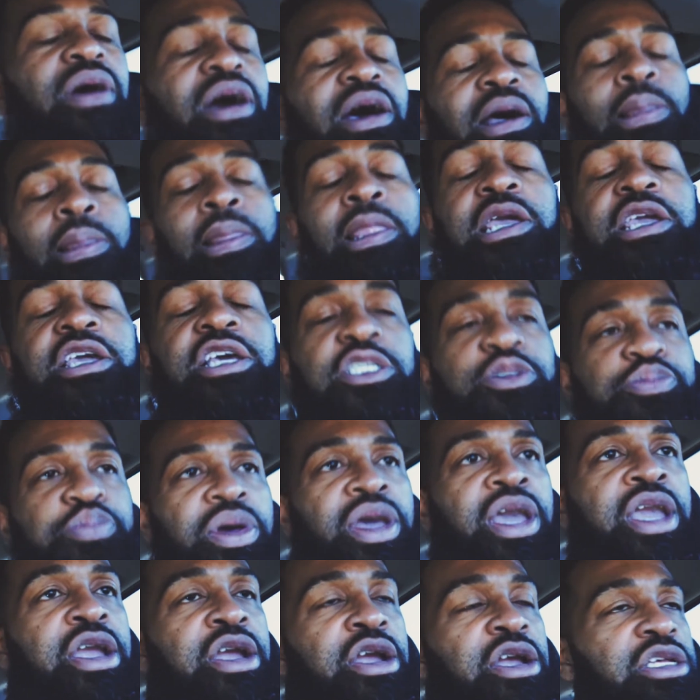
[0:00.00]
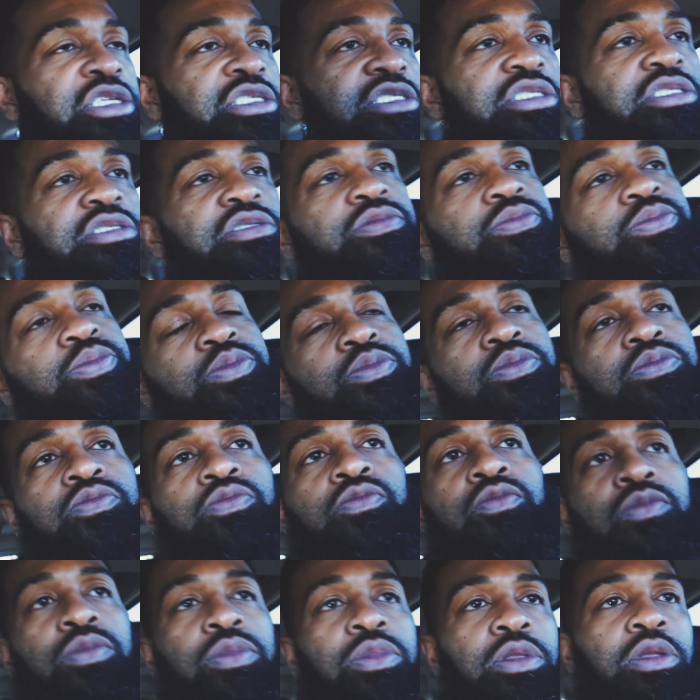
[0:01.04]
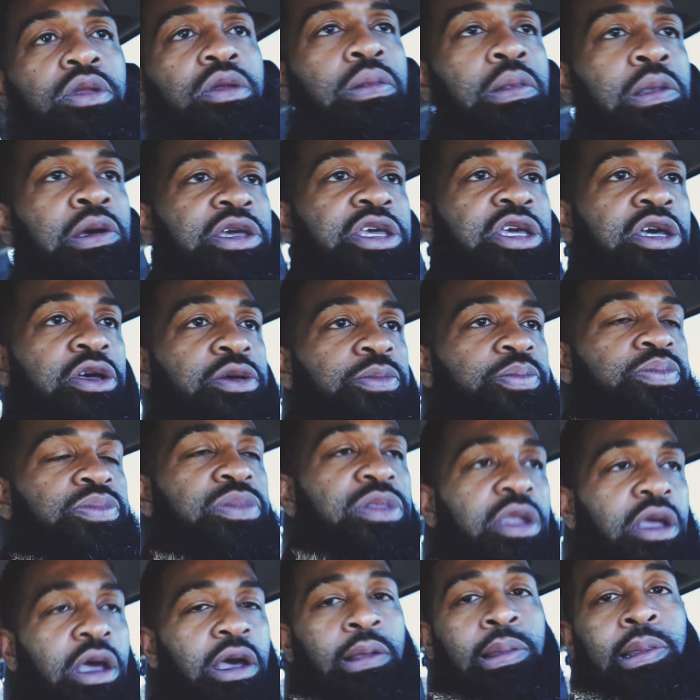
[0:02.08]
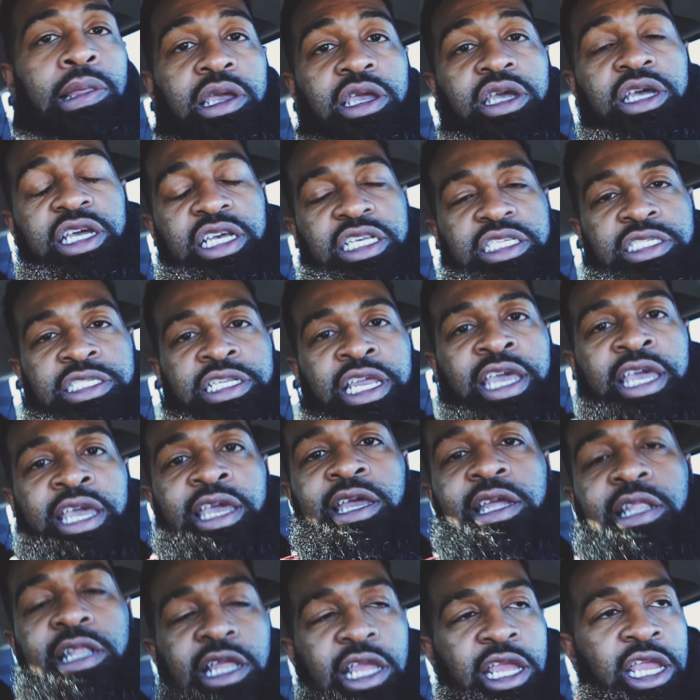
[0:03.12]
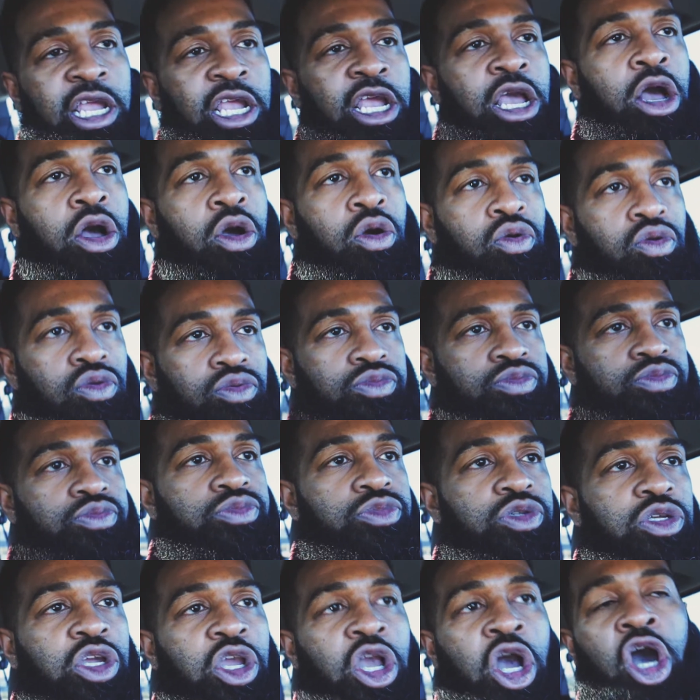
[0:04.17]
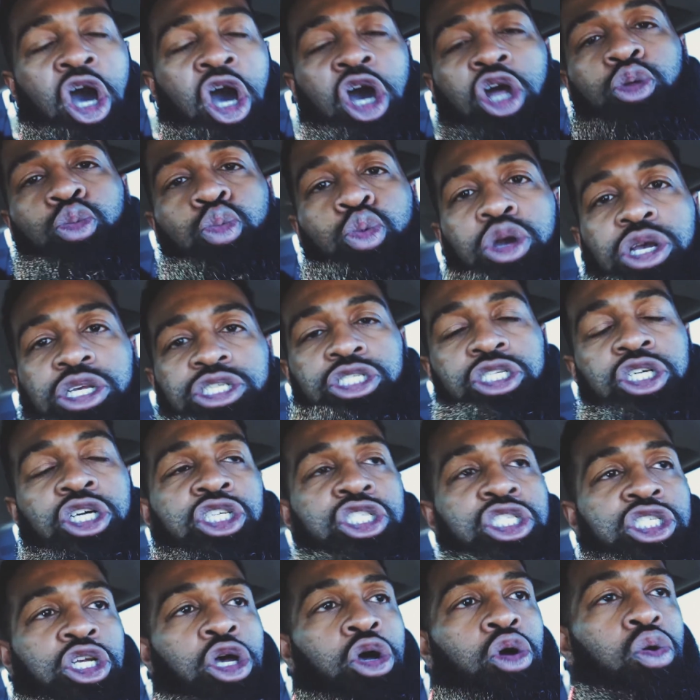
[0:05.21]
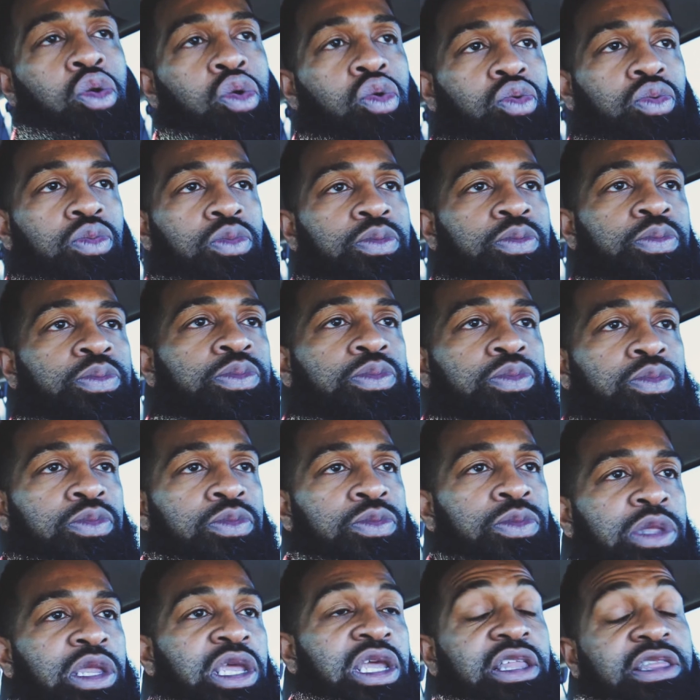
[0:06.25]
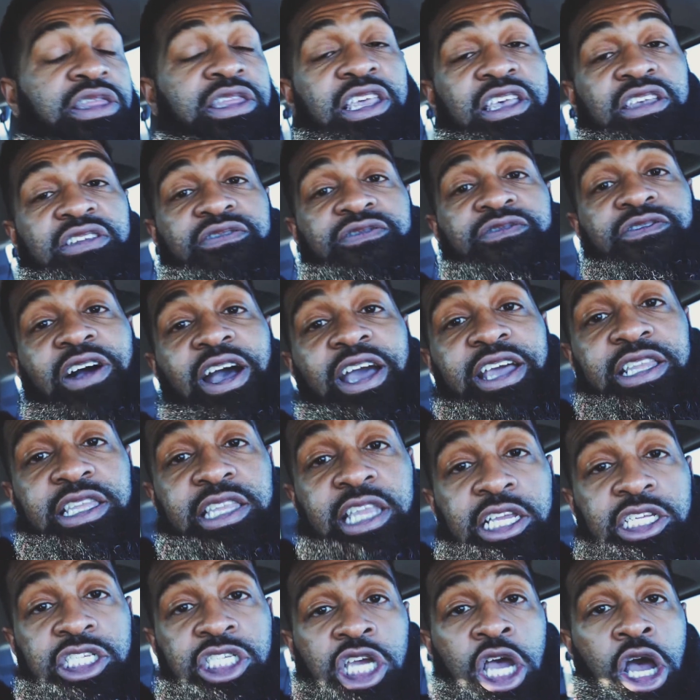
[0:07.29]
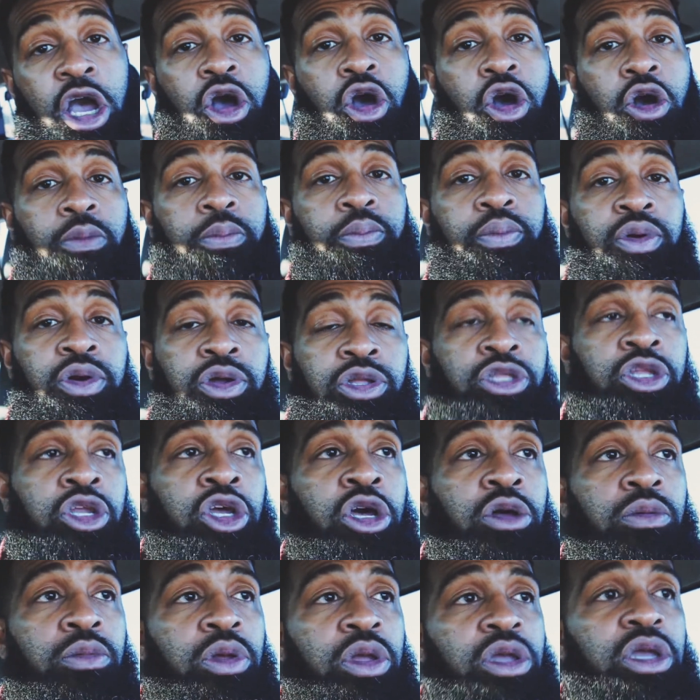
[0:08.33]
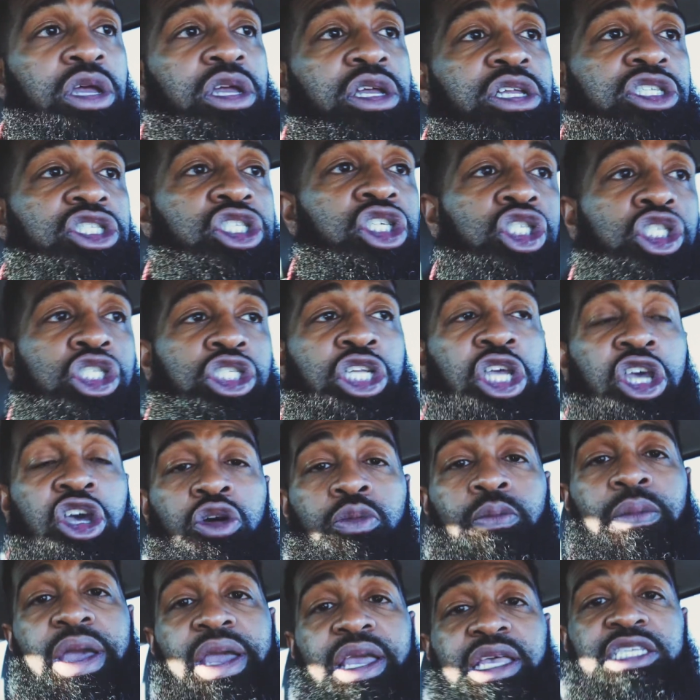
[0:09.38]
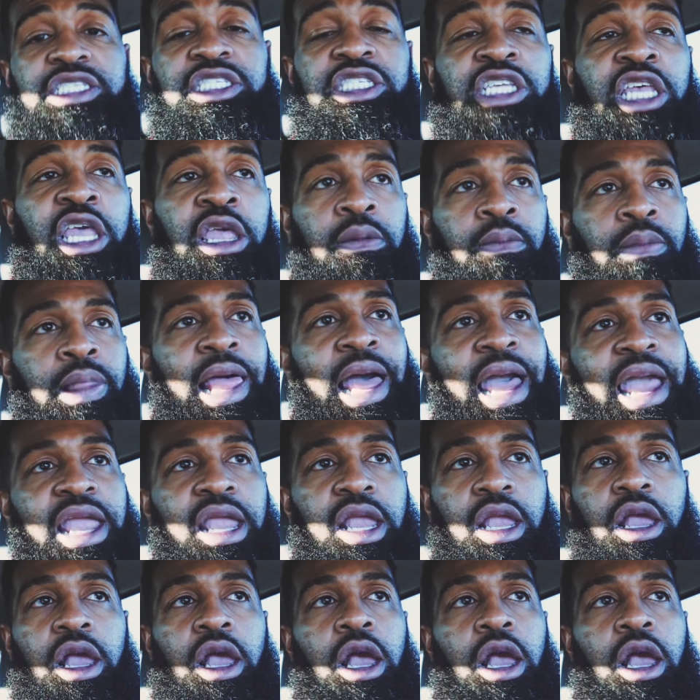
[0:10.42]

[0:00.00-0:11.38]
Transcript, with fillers: Aaliyah's parents. Look here. Aaliyah is dead and gone. God rest her soul. This fight that y'all are putting up to still make it seem like